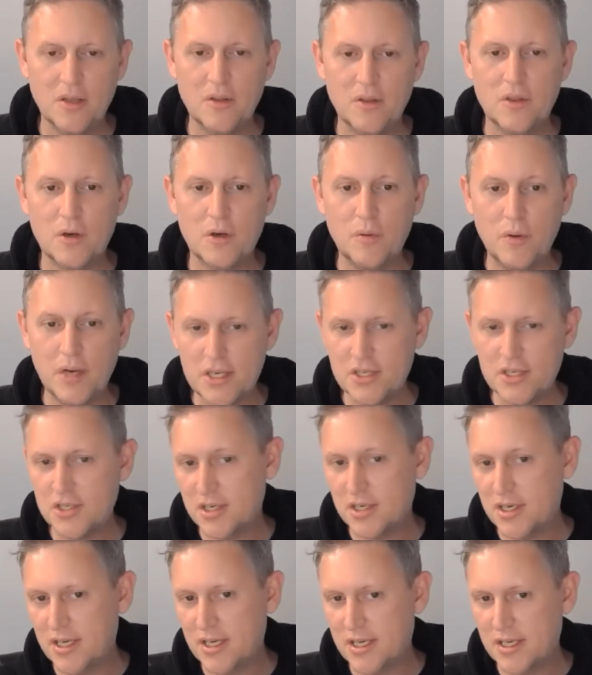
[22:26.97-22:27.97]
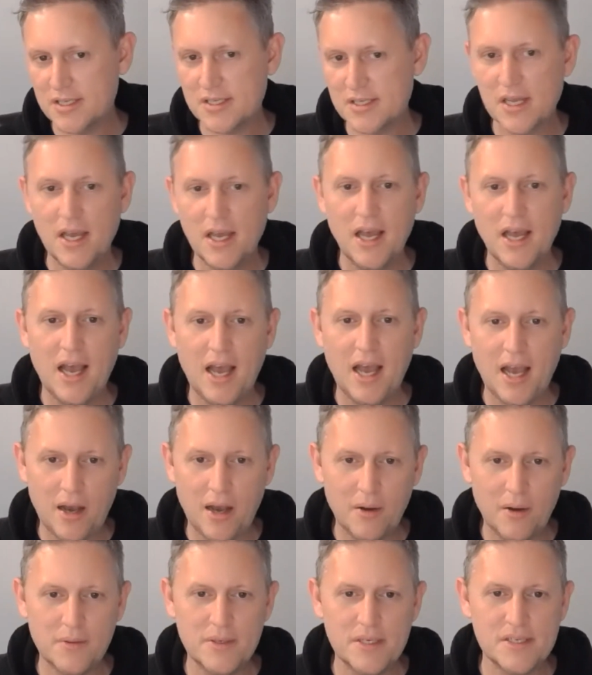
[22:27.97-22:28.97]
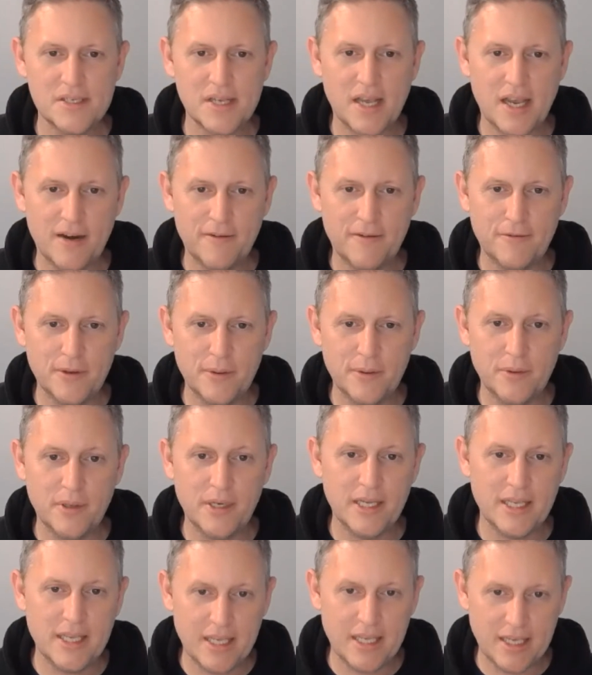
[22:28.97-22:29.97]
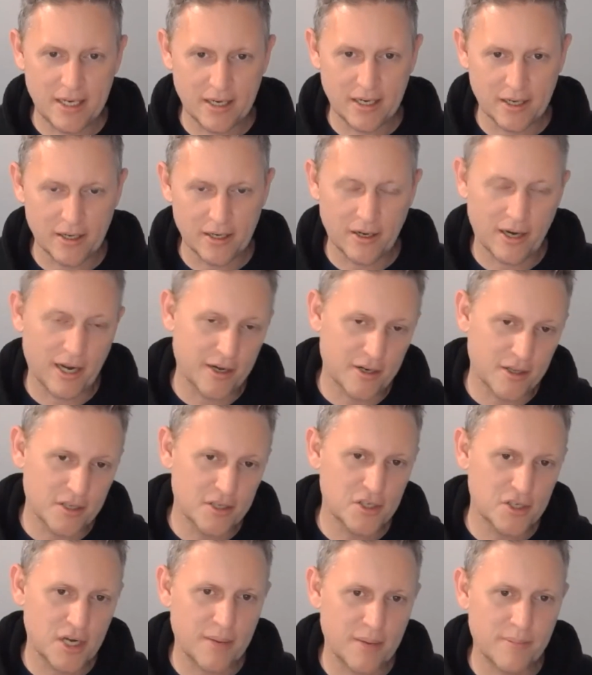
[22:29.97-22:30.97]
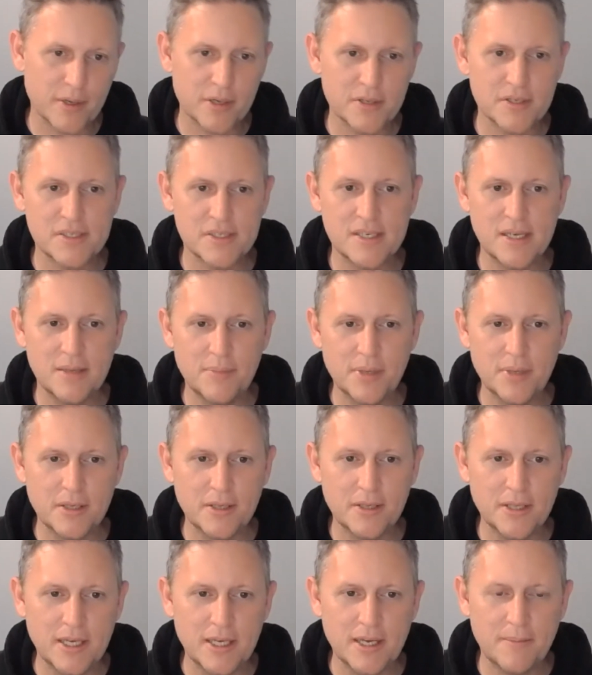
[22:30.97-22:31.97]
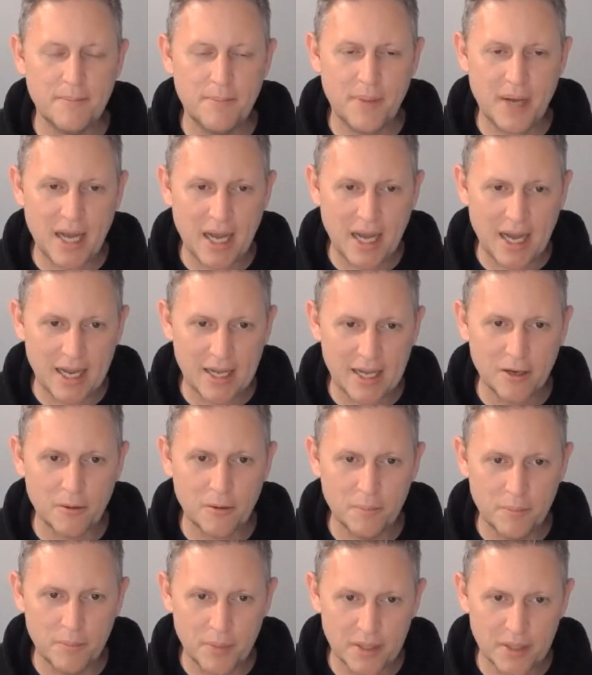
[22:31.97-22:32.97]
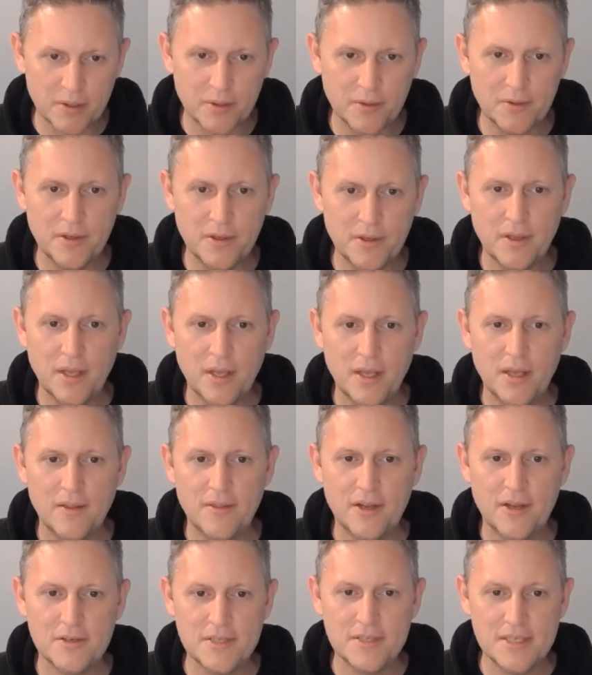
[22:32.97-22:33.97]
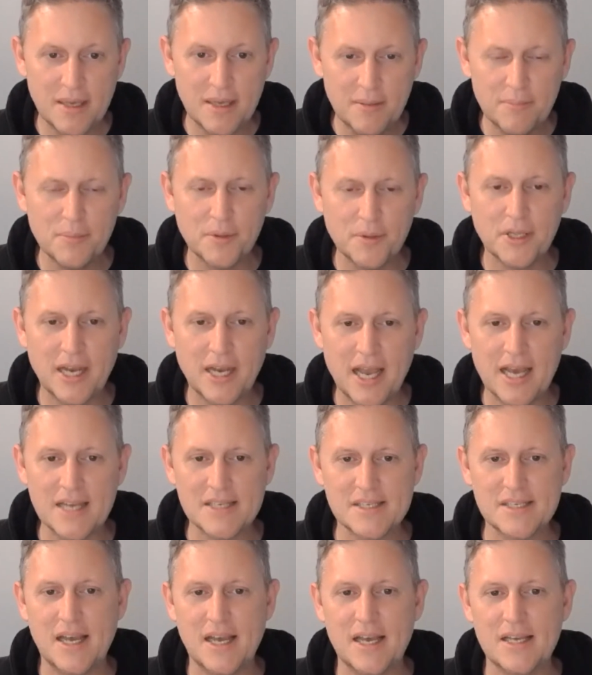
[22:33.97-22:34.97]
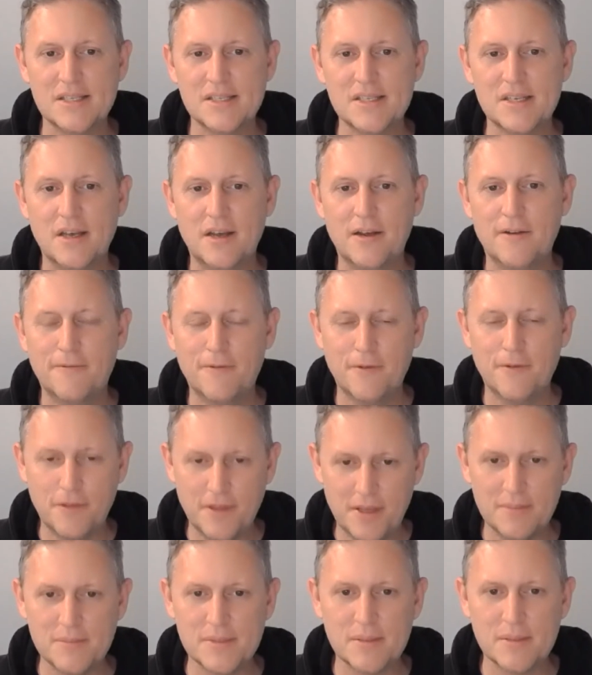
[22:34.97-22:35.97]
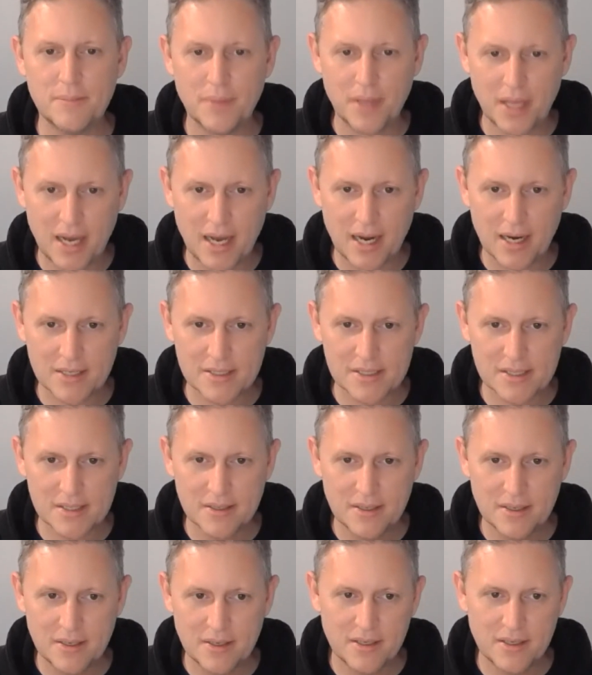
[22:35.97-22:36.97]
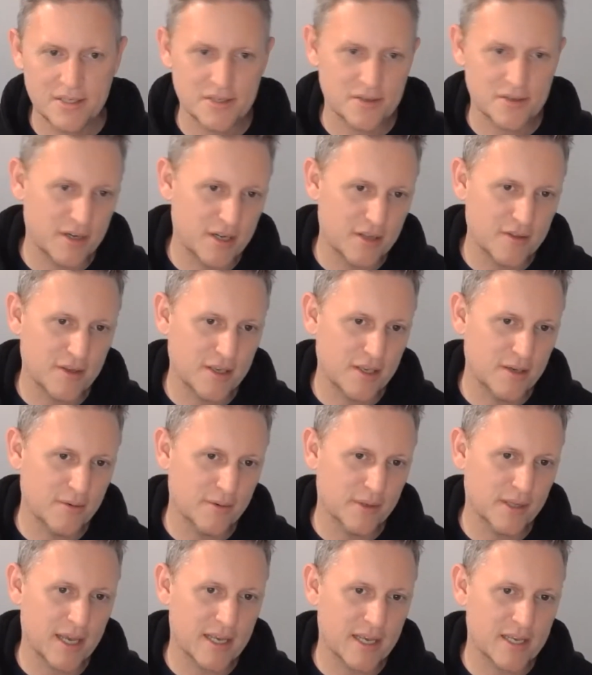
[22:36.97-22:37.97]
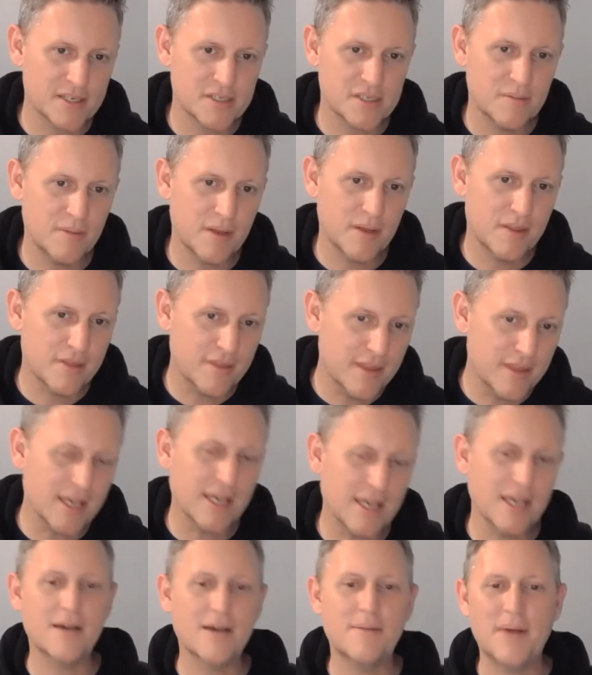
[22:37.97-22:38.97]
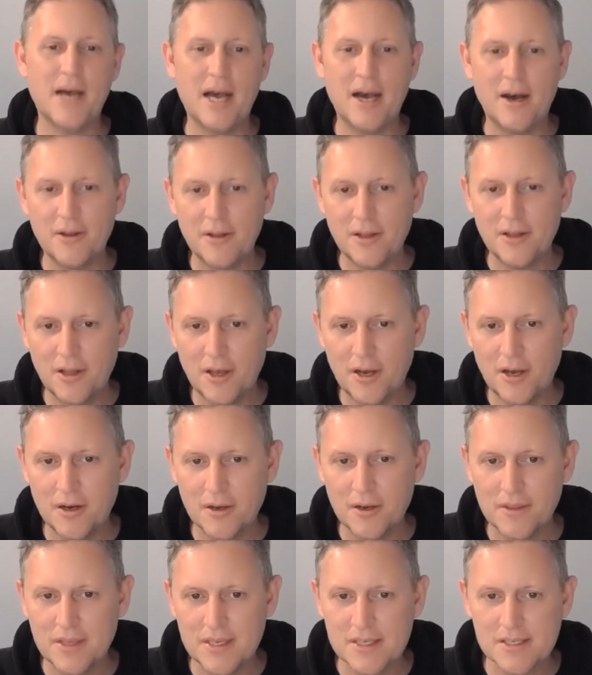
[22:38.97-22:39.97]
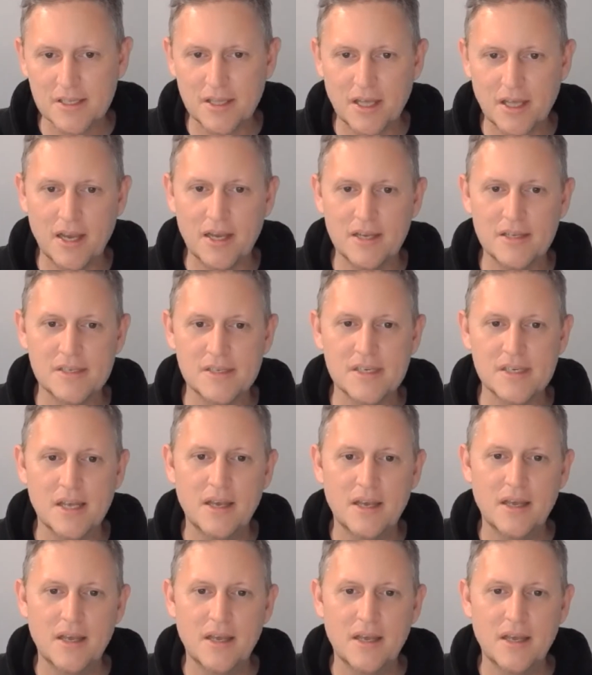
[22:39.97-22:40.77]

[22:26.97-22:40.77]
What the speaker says: The question is, how does everyone here, how do the shapers typically build their template assets for themes and blocks? Is there anything you would like us to be thinking about along these lines